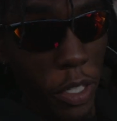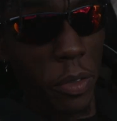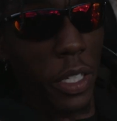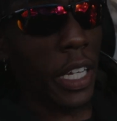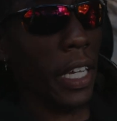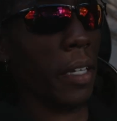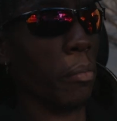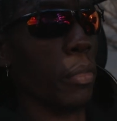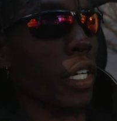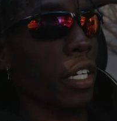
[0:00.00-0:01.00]
them to
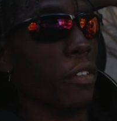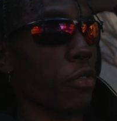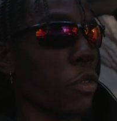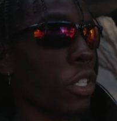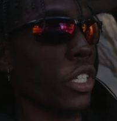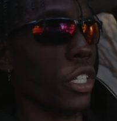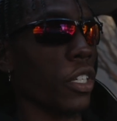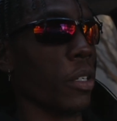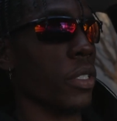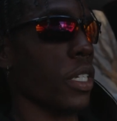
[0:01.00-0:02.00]
get bigger and fuller. You
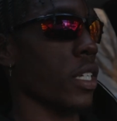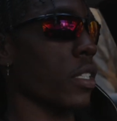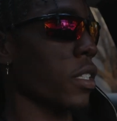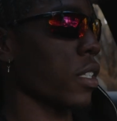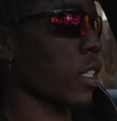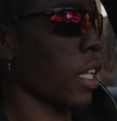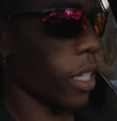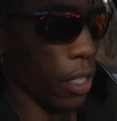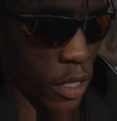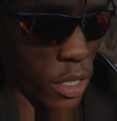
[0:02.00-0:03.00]
know what I'm saying? Like
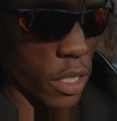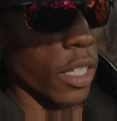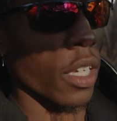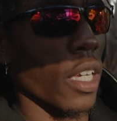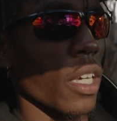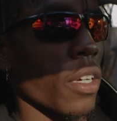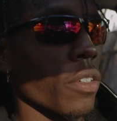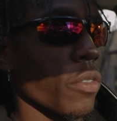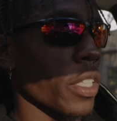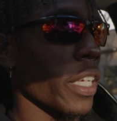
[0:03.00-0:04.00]

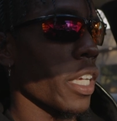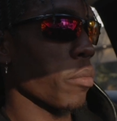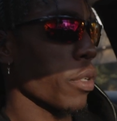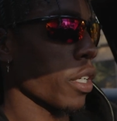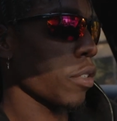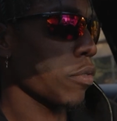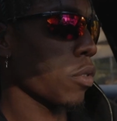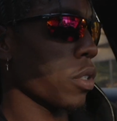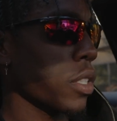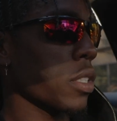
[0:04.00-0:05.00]
once they get bigger and
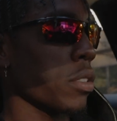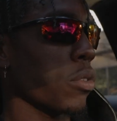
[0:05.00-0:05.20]
fuller.